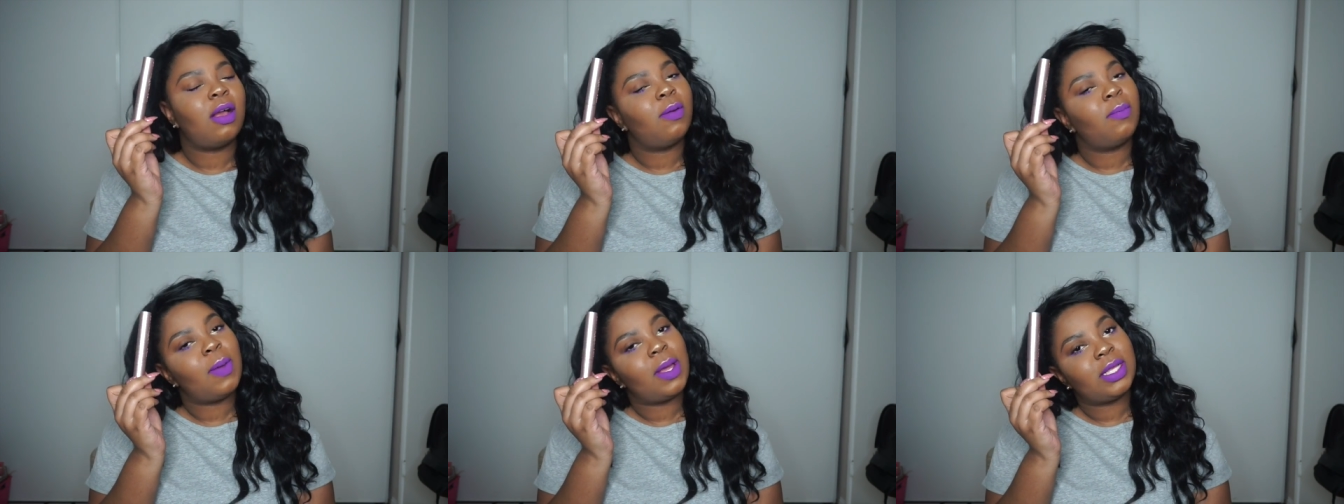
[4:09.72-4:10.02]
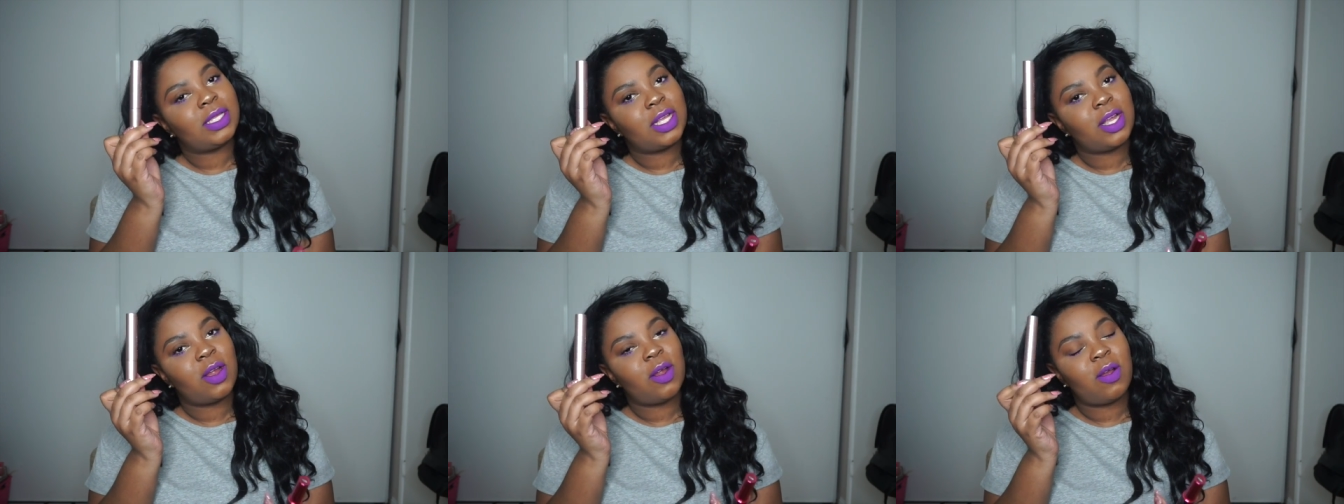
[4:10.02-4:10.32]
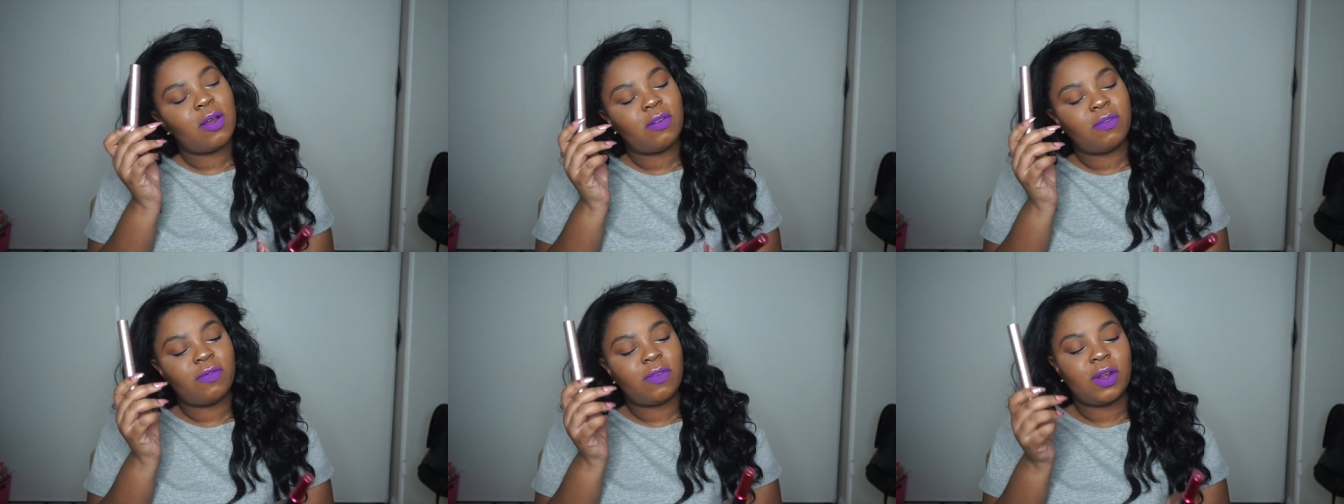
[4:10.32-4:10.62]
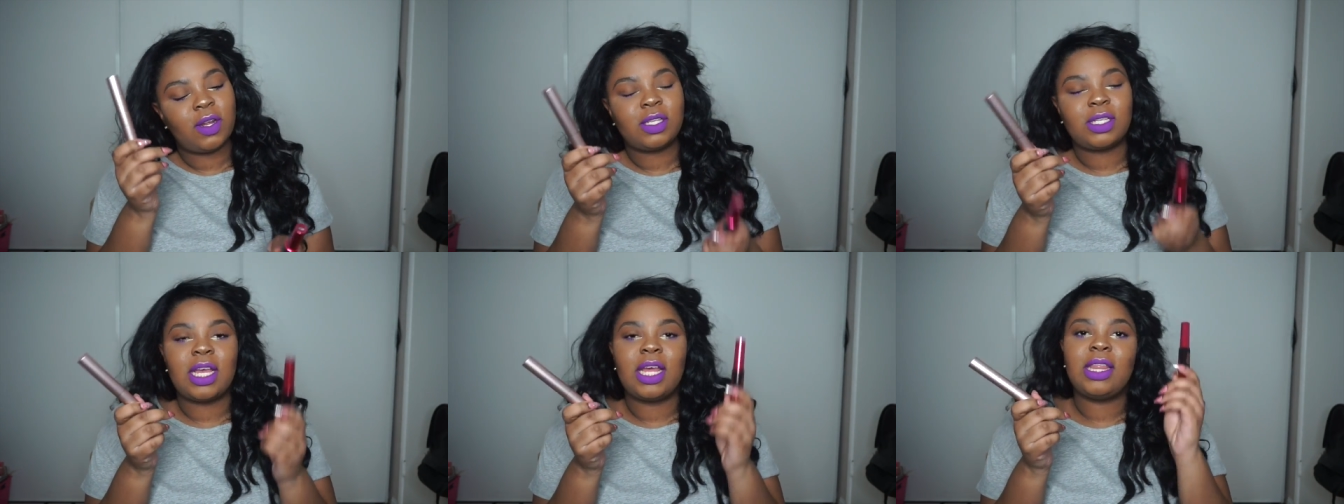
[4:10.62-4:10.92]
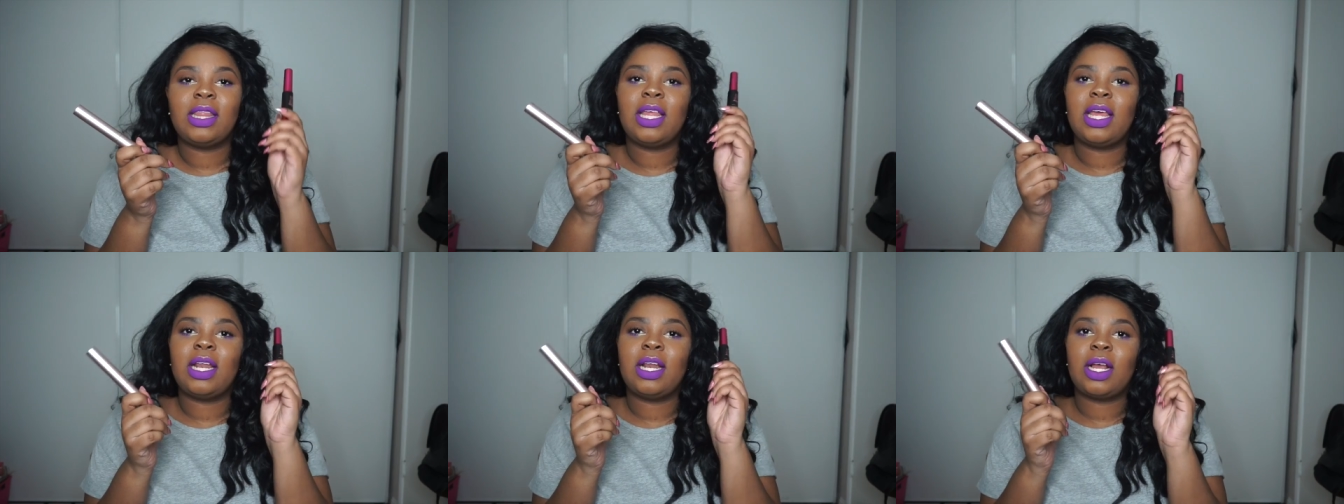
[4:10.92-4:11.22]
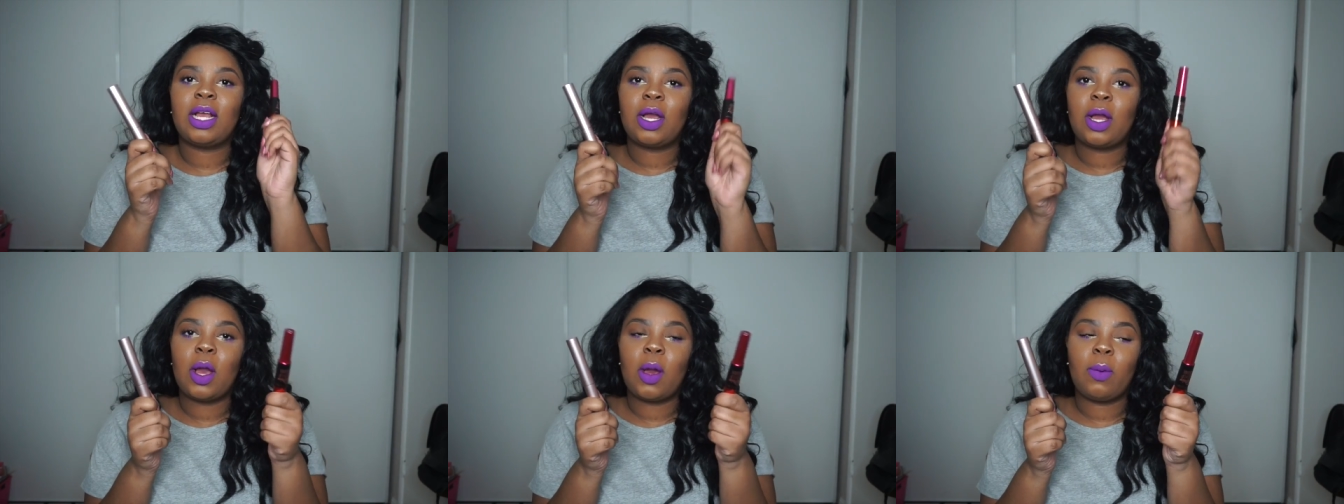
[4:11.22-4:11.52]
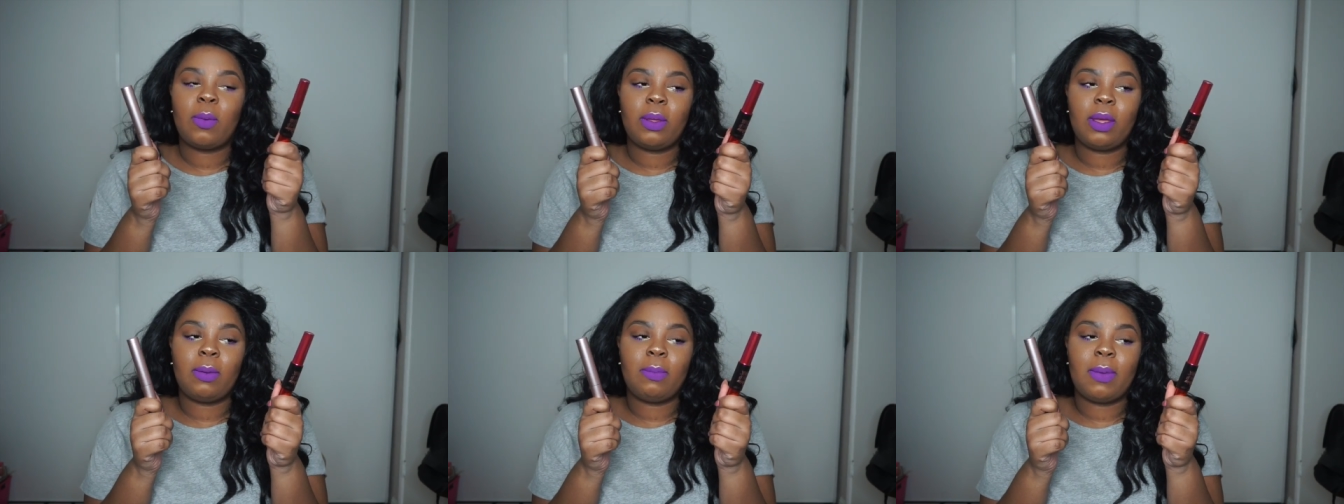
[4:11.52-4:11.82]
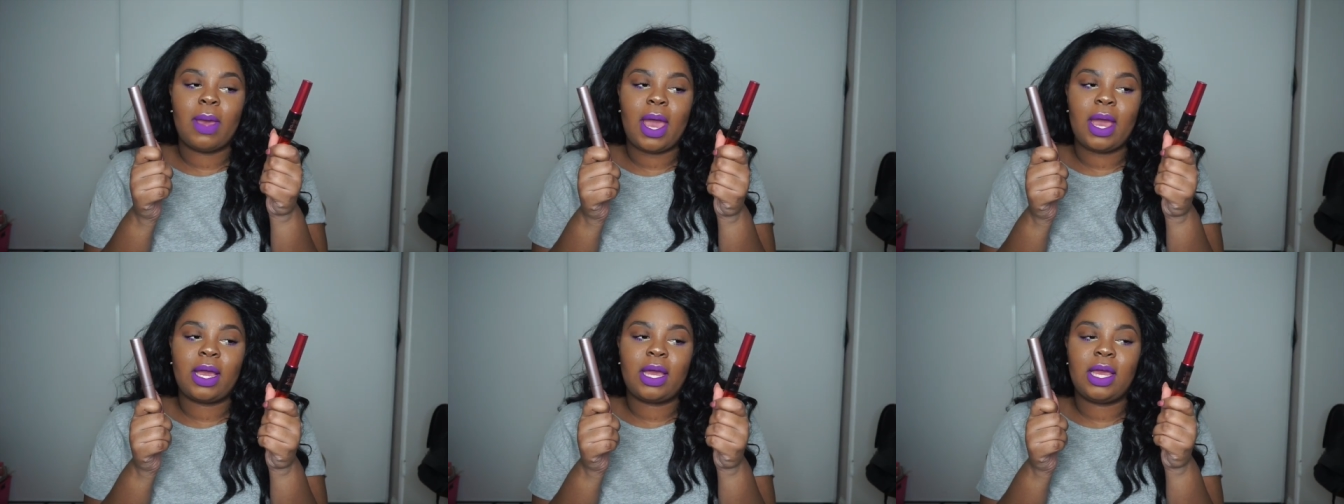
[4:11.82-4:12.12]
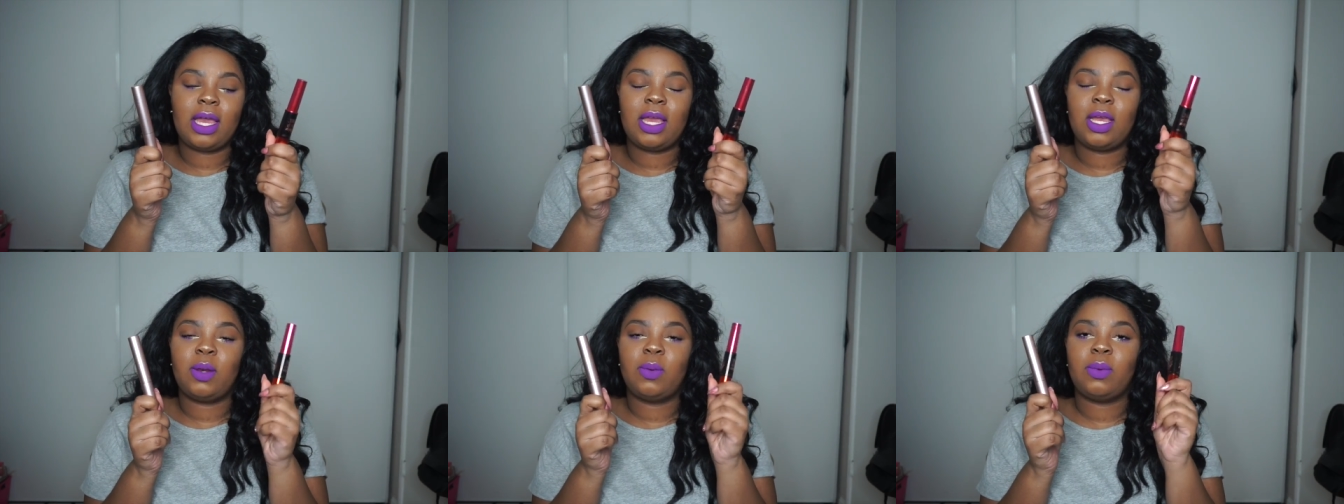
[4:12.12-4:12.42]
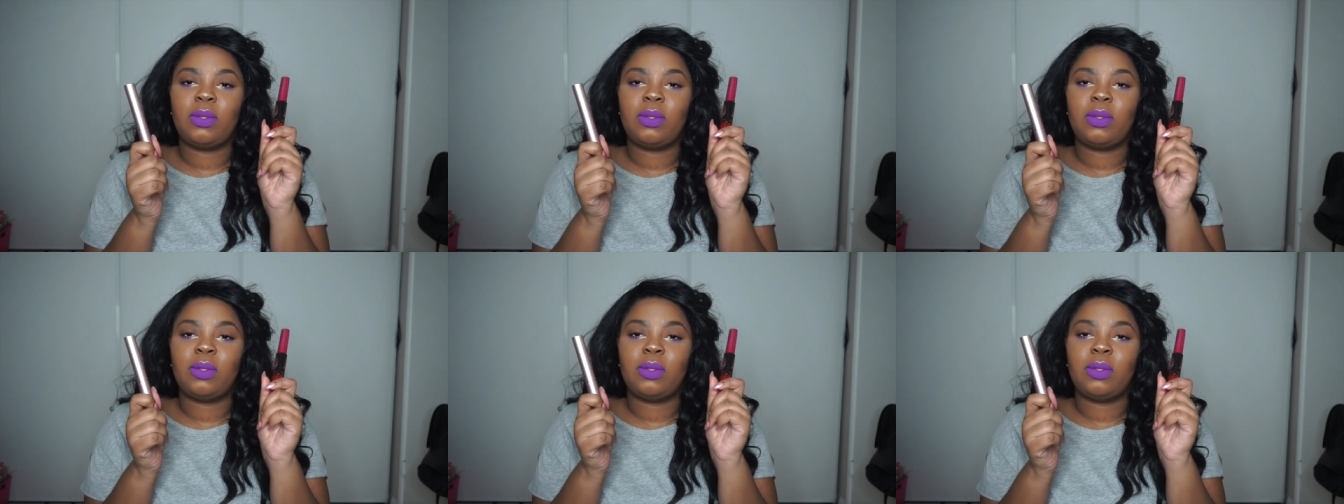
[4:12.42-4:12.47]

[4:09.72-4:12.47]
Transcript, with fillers: mascara on first and then coming back in